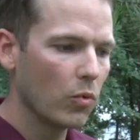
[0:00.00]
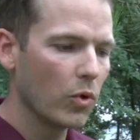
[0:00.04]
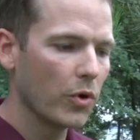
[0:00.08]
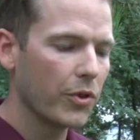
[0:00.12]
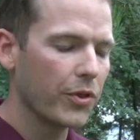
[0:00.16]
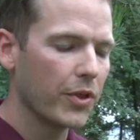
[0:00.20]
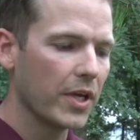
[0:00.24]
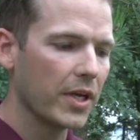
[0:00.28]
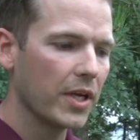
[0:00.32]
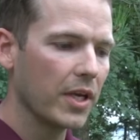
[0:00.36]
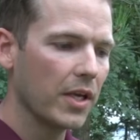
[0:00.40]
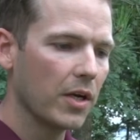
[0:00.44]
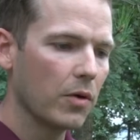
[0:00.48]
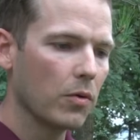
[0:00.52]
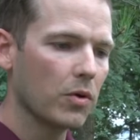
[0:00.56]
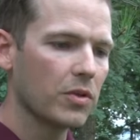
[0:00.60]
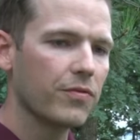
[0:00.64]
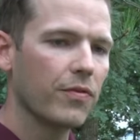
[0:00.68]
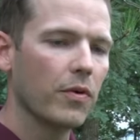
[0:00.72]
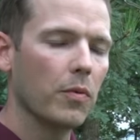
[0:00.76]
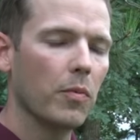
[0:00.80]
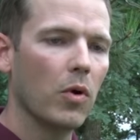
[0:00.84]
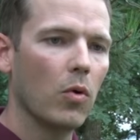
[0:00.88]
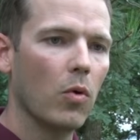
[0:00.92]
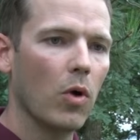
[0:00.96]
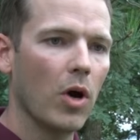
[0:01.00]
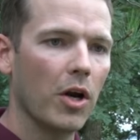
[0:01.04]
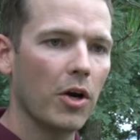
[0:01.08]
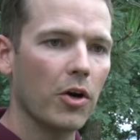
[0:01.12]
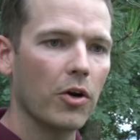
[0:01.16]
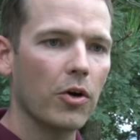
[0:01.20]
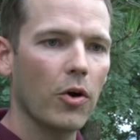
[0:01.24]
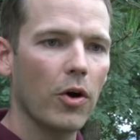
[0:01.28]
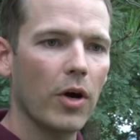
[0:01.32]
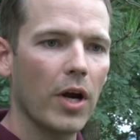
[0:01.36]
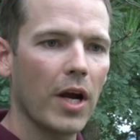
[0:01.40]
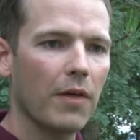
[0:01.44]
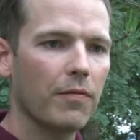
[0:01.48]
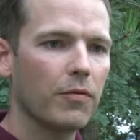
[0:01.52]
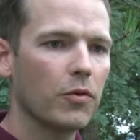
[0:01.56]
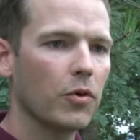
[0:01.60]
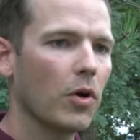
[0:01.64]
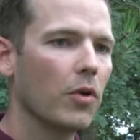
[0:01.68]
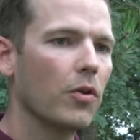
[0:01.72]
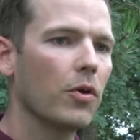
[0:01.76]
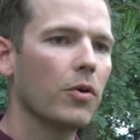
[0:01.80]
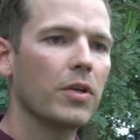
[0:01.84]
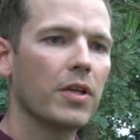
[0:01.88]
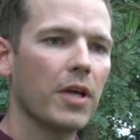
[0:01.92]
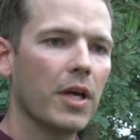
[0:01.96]
We're thinking it was from a watercraft or
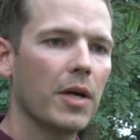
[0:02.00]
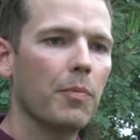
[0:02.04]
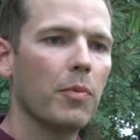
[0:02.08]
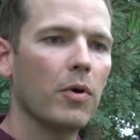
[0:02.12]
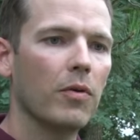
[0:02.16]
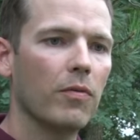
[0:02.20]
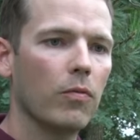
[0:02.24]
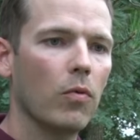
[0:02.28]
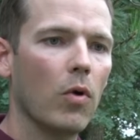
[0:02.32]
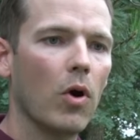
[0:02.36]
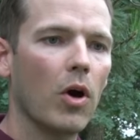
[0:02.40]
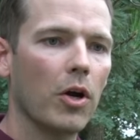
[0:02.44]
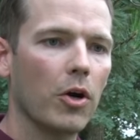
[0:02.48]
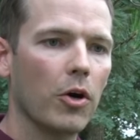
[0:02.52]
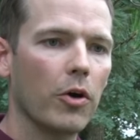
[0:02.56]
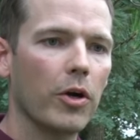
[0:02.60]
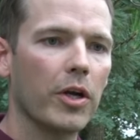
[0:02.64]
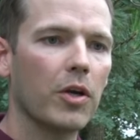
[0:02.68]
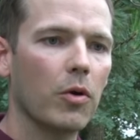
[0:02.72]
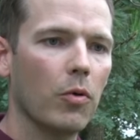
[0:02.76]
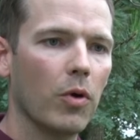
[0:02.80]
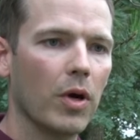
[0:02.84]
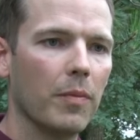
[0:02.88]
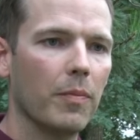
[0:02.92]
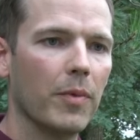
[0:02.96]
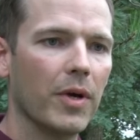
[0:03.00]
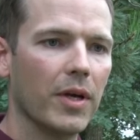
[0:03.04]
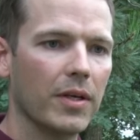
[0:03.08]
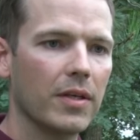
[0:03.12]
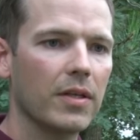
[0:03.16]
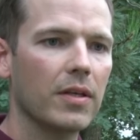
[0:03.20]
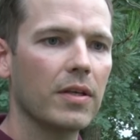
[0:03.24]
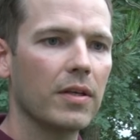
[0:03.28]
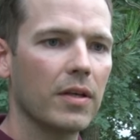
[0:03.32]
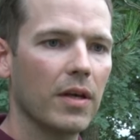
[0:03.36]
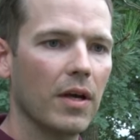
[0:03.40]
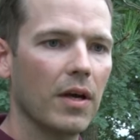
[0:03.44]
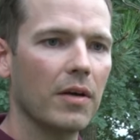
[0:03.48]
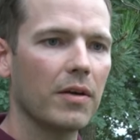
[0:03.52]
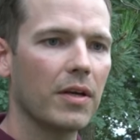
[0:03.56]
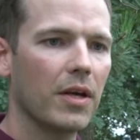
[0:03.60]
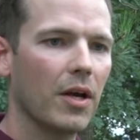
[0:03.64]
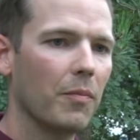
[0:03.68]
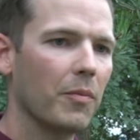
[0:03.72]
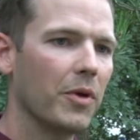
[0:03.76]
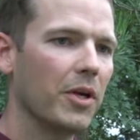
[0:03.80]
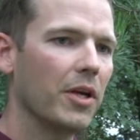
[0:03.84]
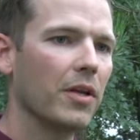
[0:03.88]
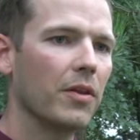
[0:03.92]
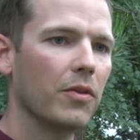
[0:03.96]
other type of water equipment uh,
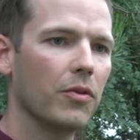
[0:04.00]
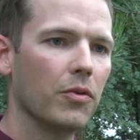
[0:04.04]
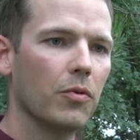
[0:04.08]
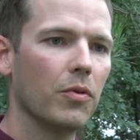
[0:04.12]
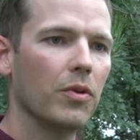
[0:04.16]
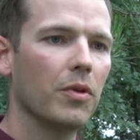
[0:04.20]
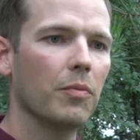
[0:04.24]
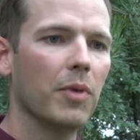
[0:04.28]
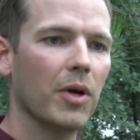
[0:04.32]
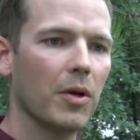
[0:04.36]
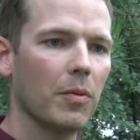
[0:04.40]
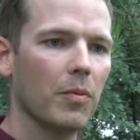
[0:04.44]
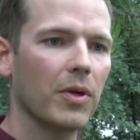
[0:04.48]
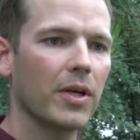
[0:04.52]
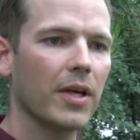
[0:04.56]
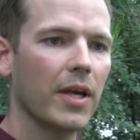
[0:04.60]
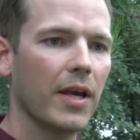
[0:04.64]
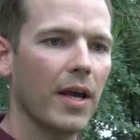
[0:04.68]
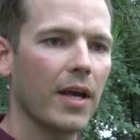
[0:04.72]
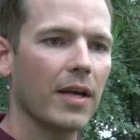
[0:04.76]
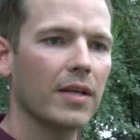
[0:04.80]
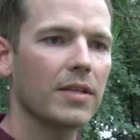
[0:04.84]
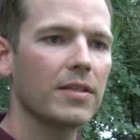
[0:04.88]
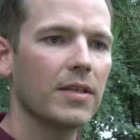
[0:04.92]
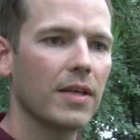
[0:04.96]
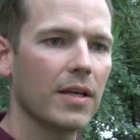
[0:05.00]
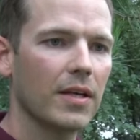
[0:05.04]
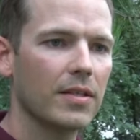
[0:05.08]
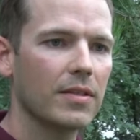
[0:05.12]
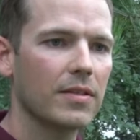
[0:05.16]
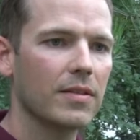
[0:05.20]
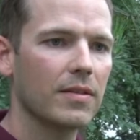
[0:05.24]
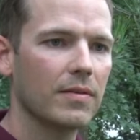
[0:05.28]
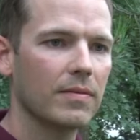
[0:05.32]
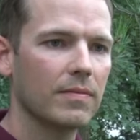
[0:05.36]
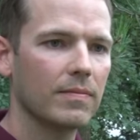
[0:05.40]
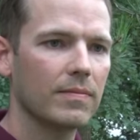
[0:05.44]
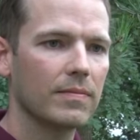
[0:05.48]
coming in through the public access.